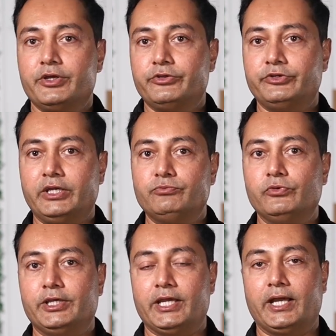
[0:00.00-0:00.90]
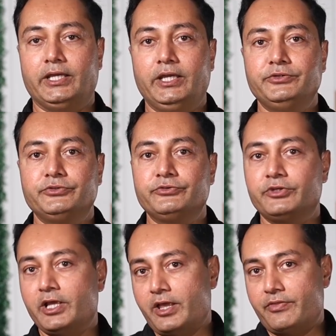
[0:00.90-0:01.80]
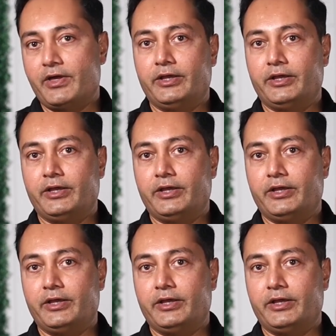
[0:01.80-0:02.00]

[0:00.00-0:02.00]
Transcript: stateful AI agents that